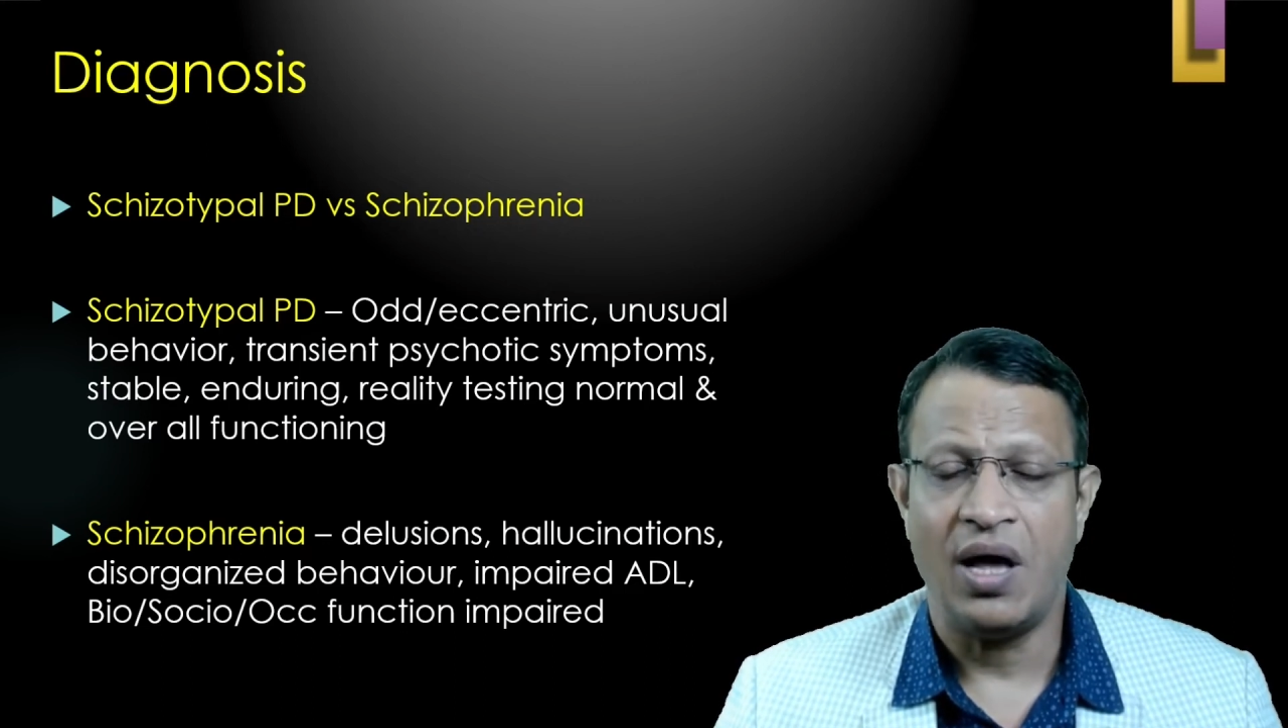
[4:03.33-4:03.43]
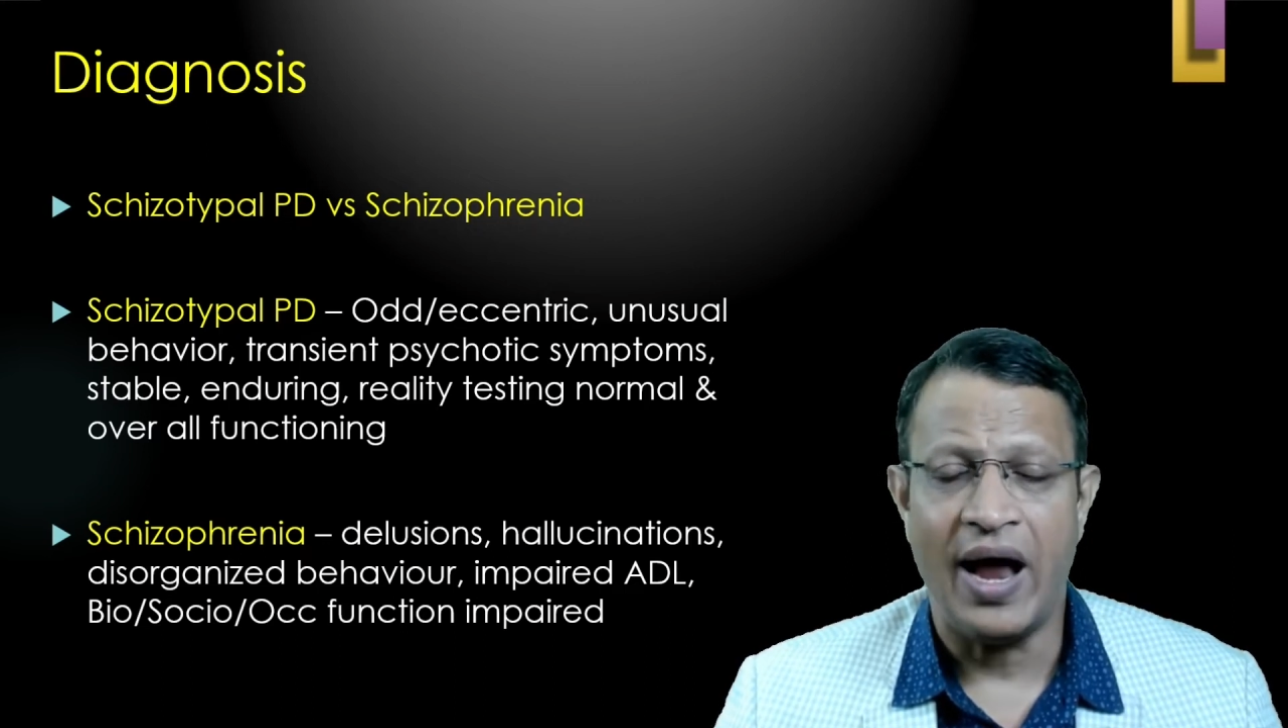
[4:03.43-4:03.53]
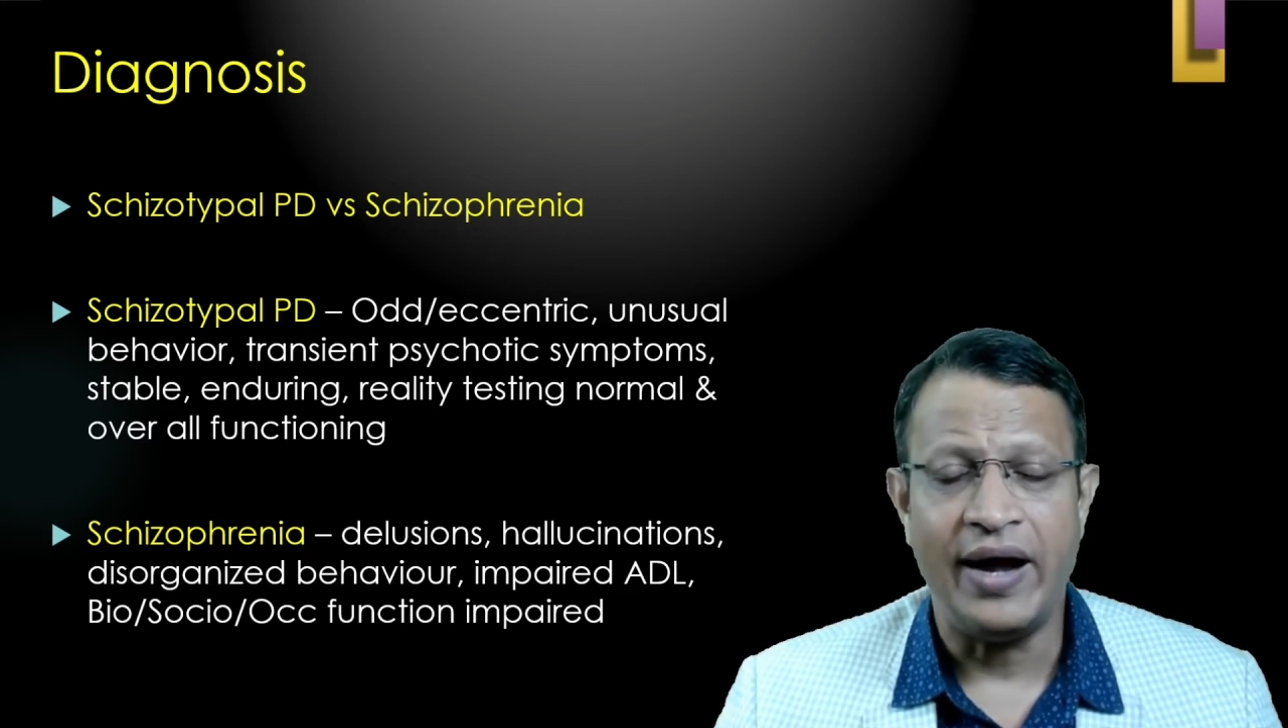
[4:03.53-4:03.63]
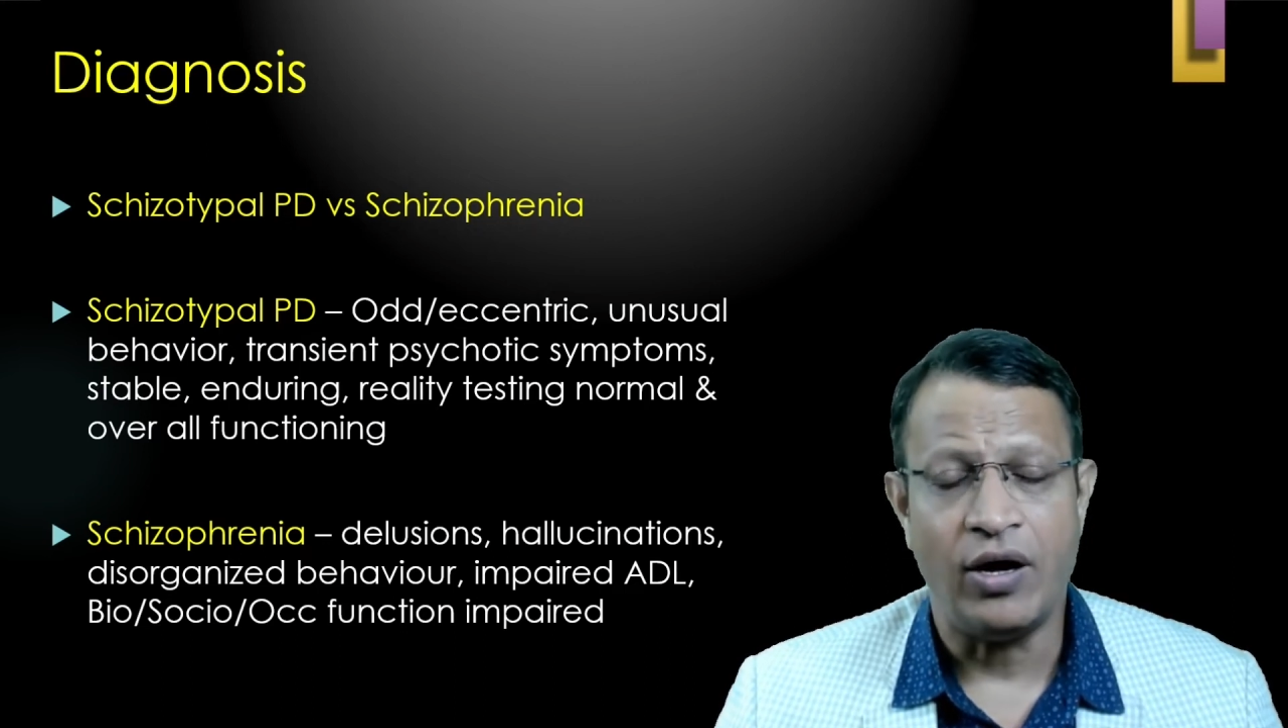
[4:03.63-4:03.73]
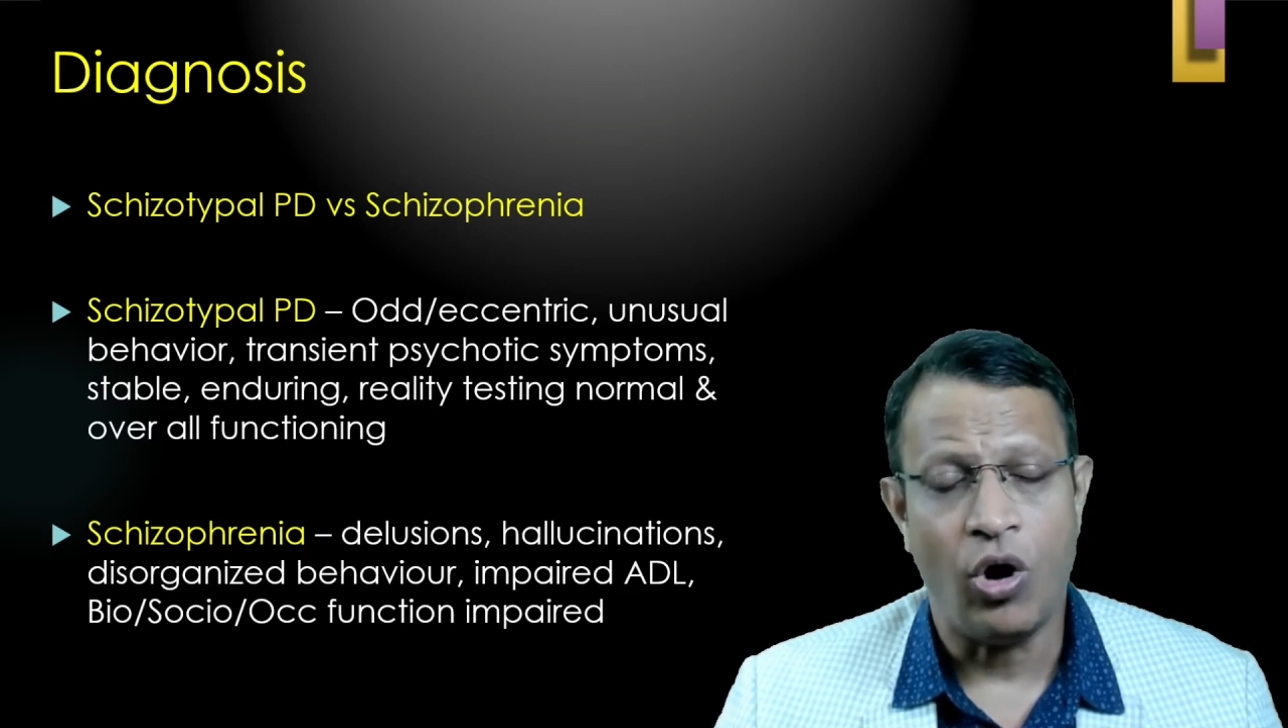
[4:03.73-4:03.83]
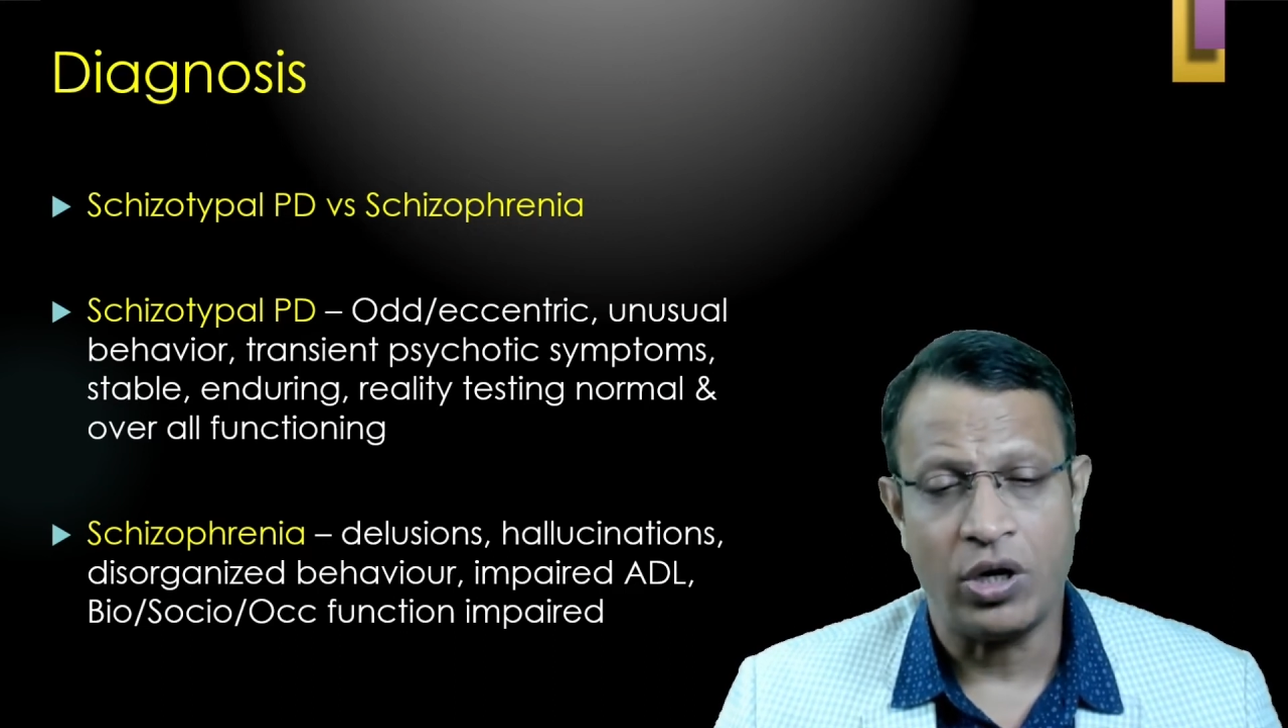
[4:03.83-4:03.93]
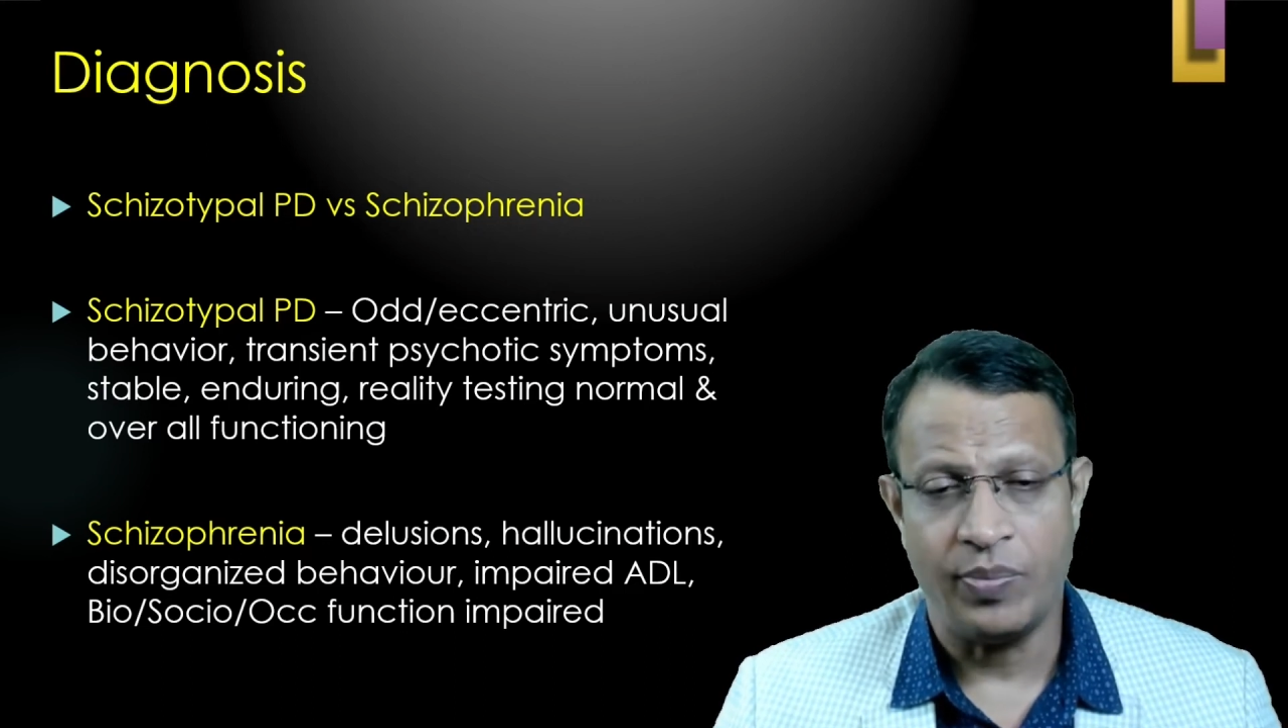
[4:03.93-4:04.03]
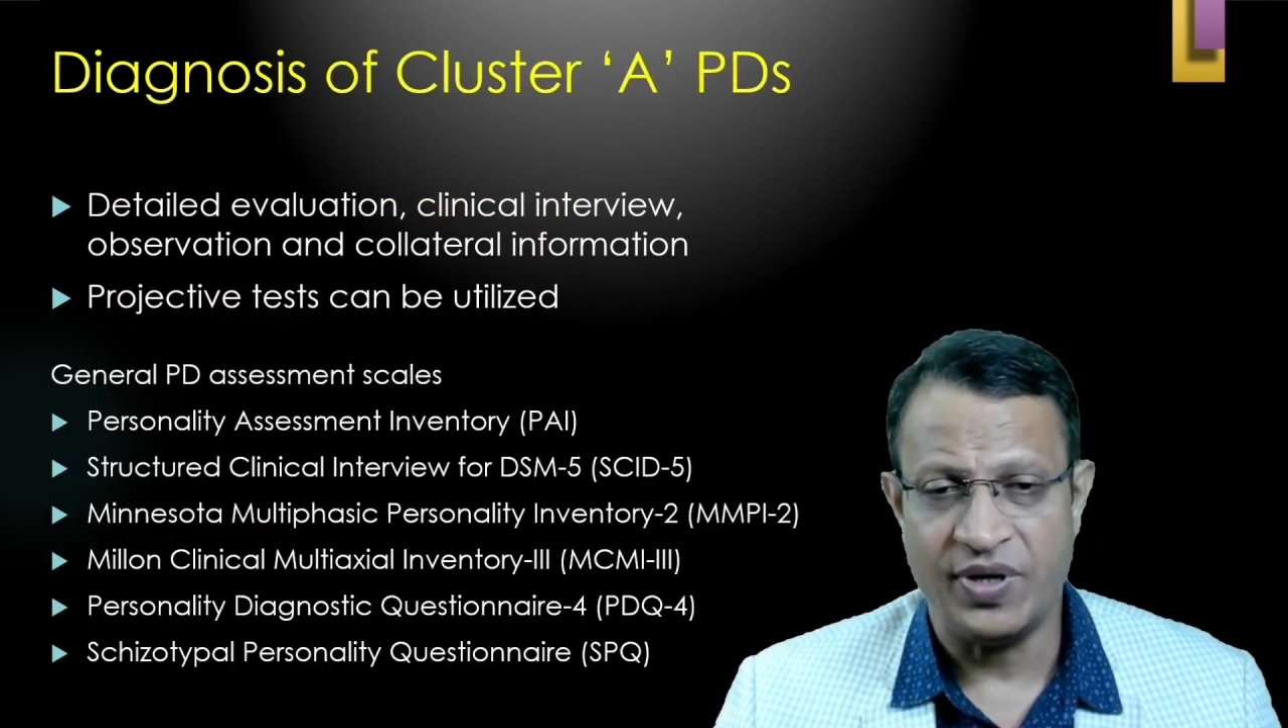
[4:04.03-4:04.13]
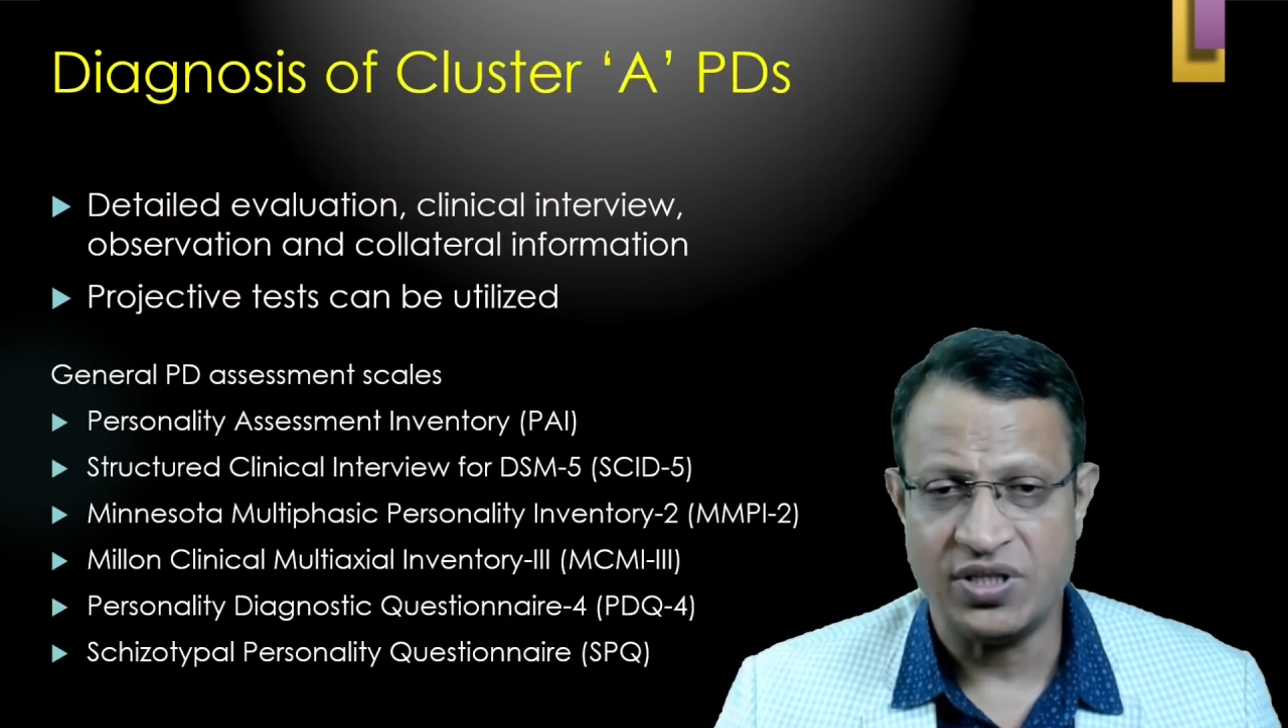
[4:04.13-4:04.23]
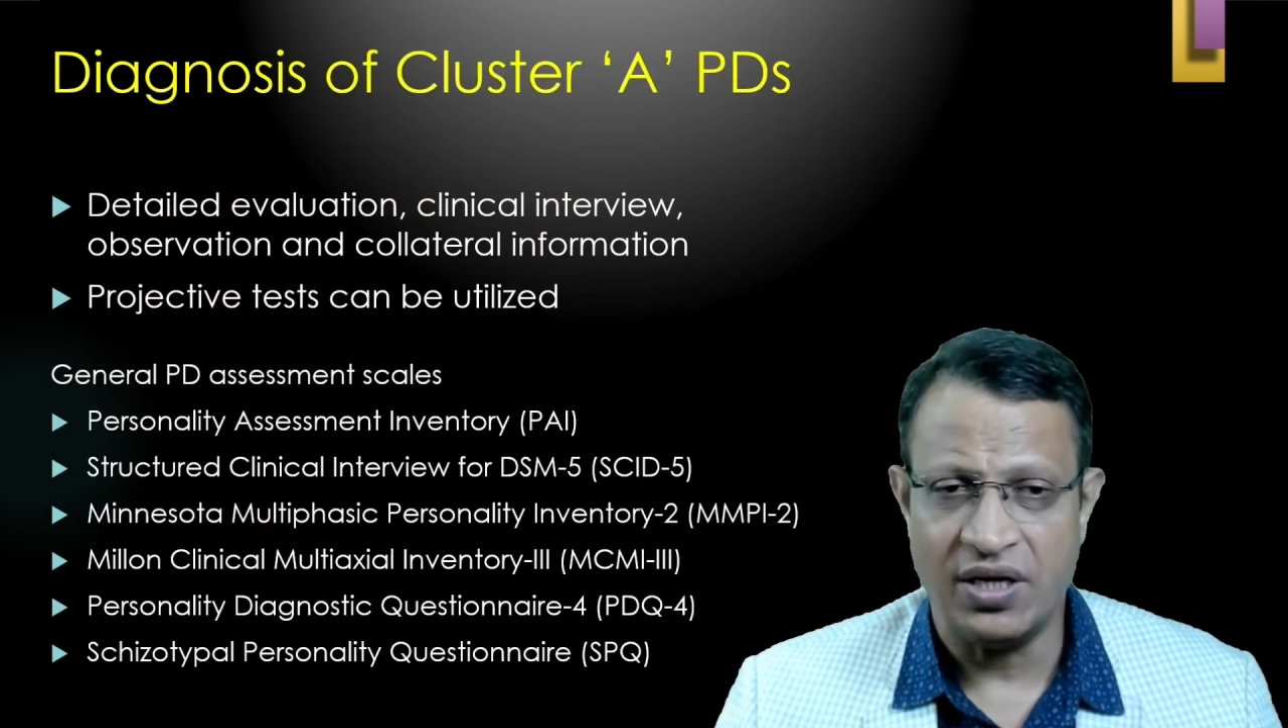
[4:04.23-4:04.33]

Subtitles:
and occupational